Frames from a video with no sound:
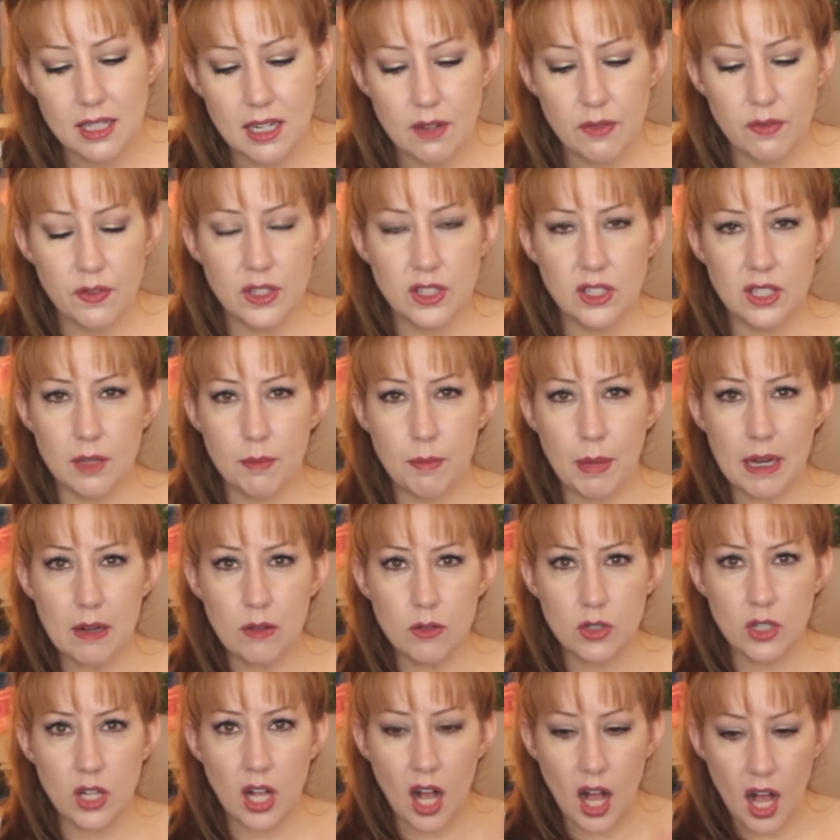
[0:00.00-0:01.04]
If it's
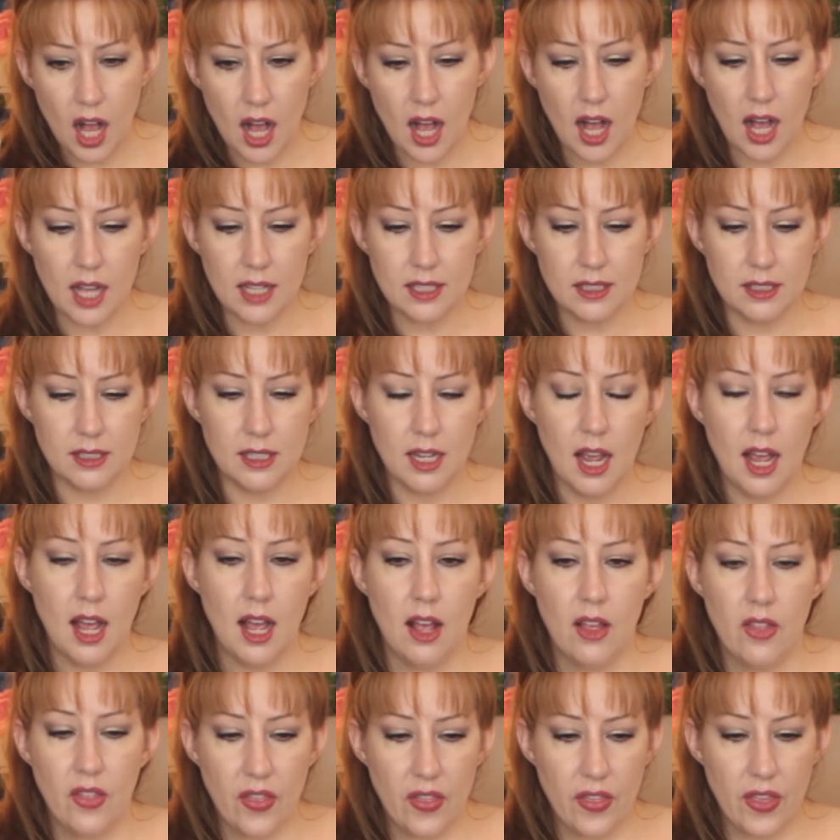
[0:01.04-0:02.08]
about cost,
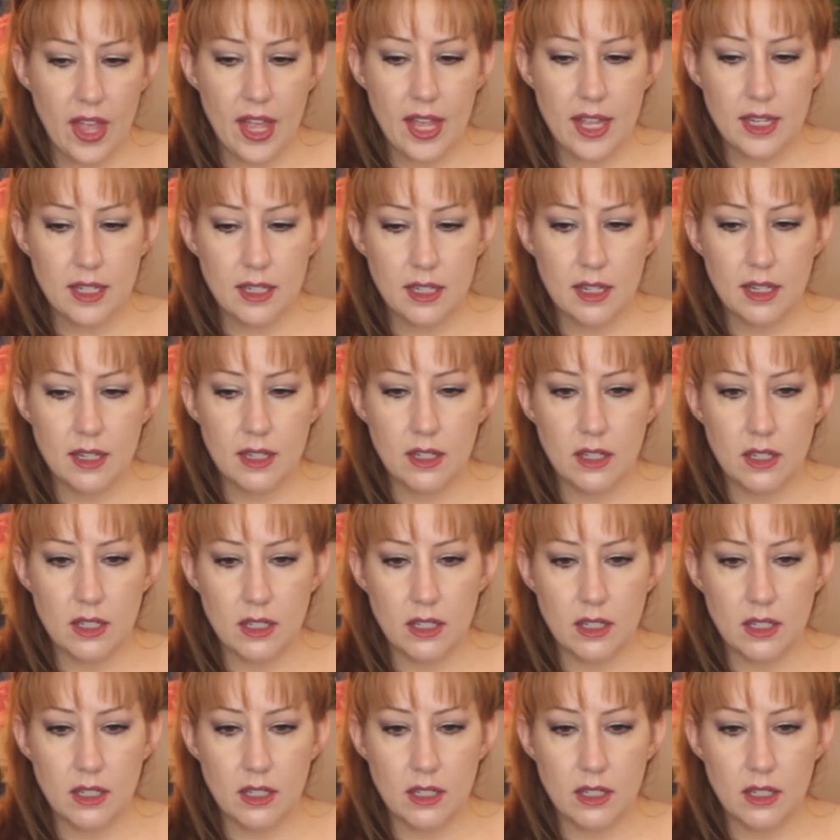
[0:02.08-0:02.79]
then